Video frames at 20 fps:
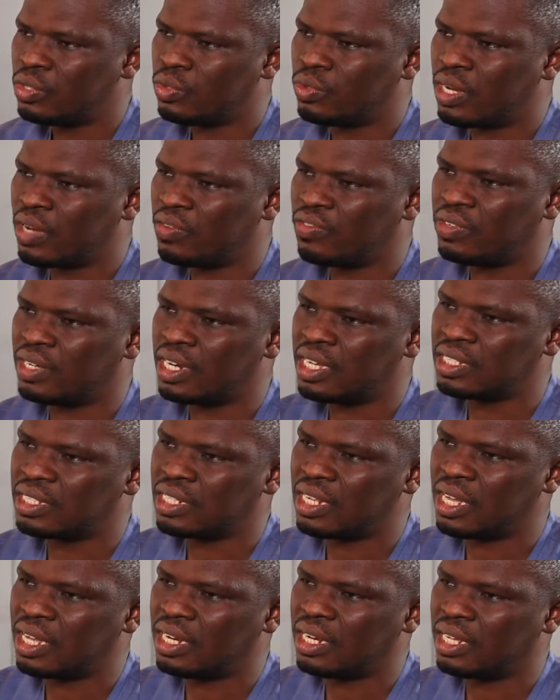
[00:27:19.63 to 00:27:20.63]
You have
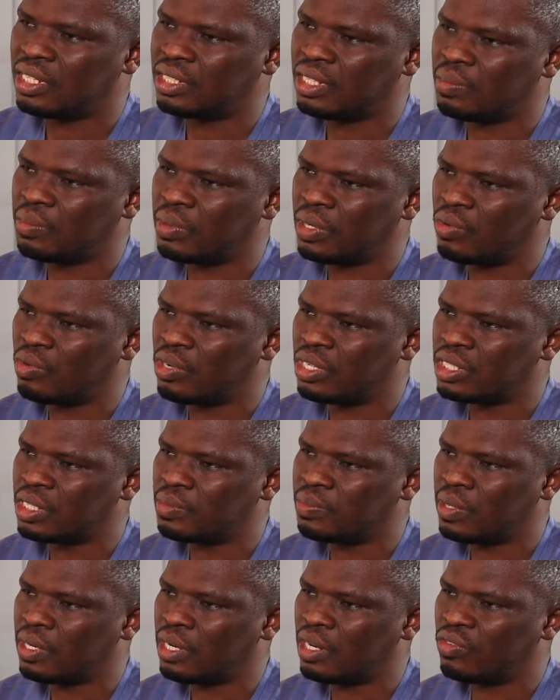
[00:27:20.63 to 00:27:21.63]
National
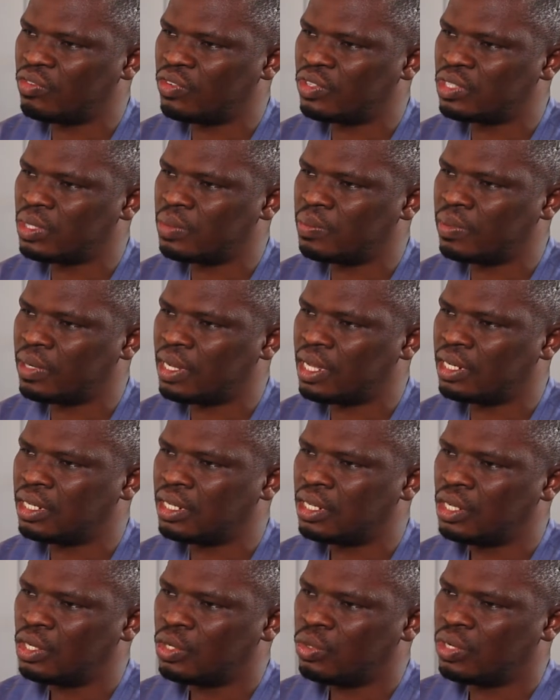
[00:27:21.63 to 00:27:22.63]
Entrepreneurship and Innovation Plan.
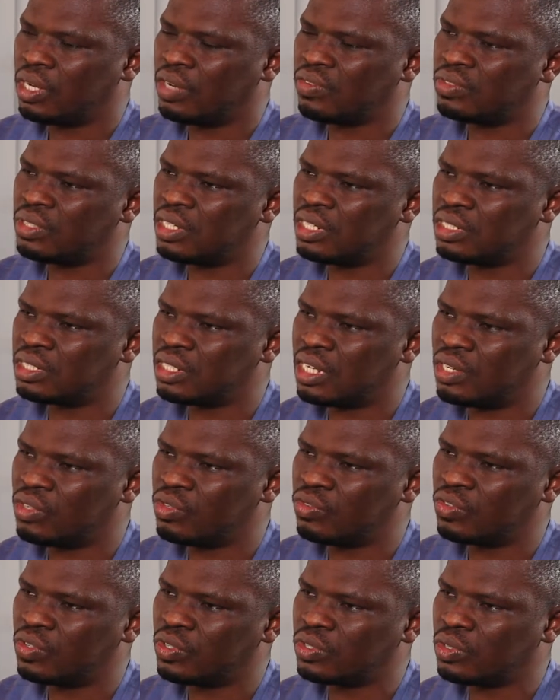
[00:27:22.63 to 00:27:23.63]
You have National
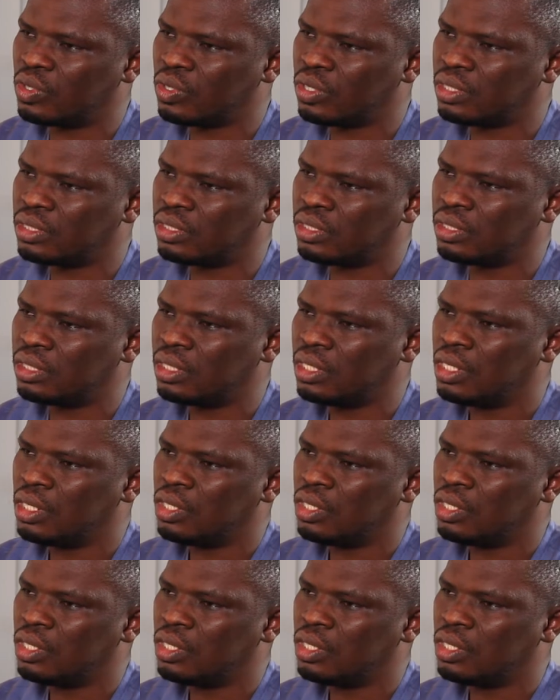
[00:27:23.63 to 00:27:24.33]
Youth Authority.